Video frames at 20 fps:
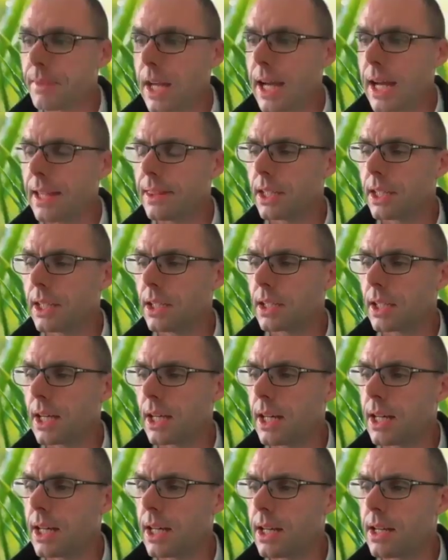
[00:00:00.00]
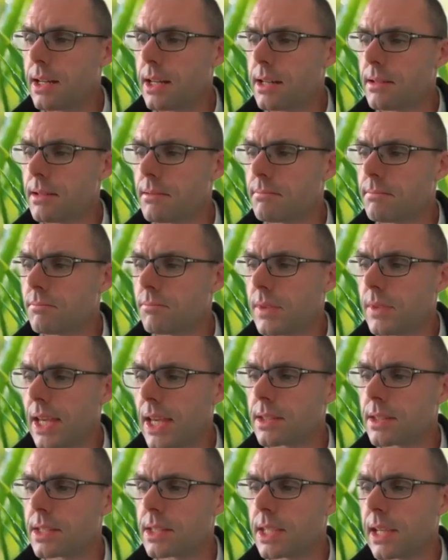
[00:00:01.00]
I think
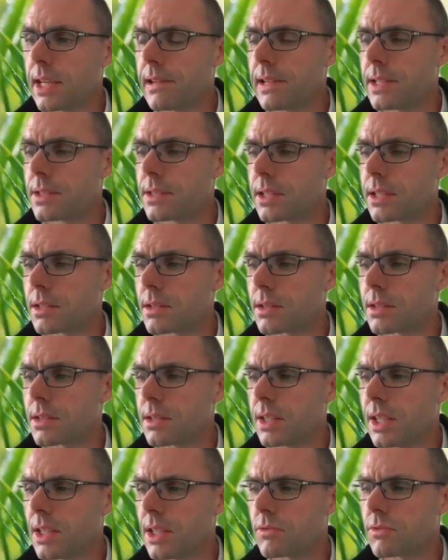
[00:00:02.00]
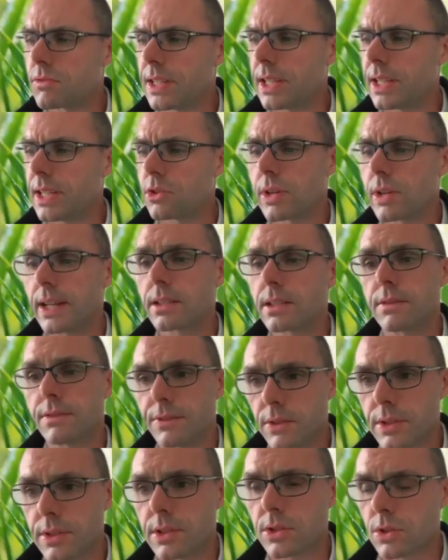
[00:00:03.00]
as a series, it's really attractive
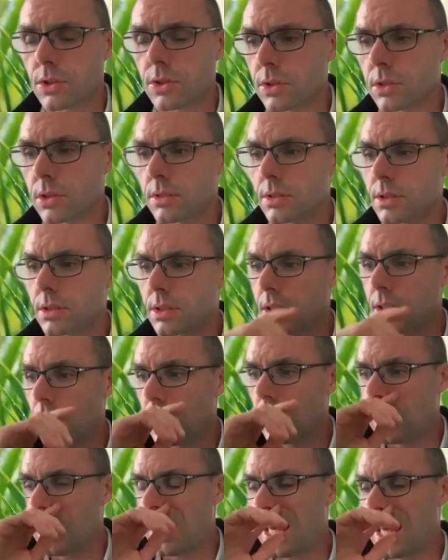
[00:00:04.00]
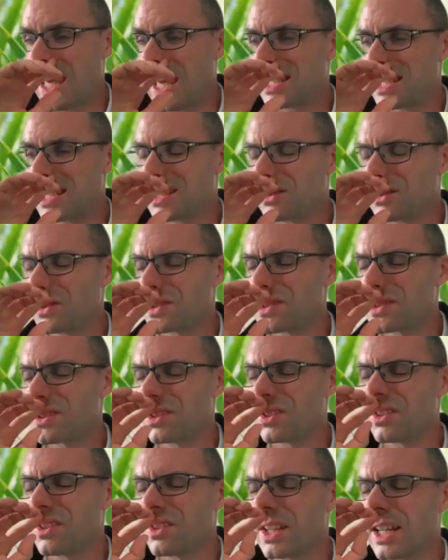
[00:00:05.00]
for the students, and
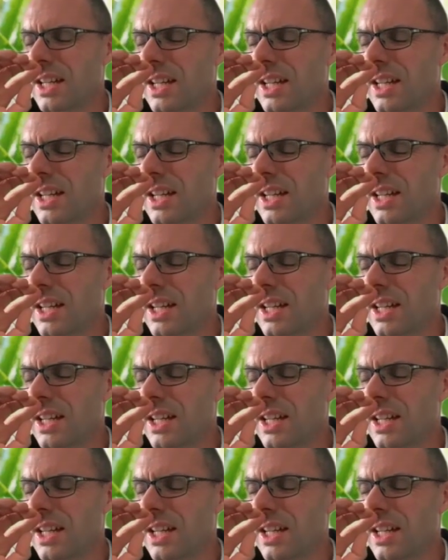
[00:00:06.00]
also